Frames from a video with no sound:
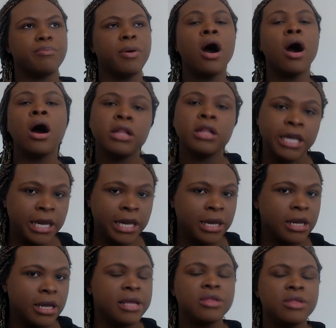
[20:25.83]

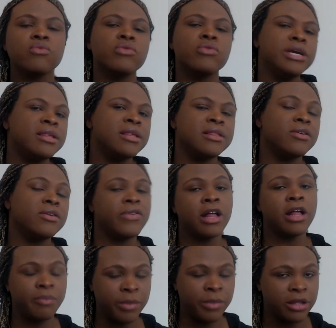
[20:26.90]
poly is a recent
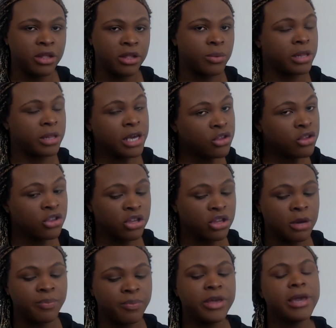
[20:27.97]
development in their
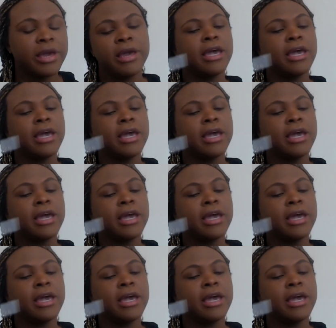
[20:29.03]
relationship.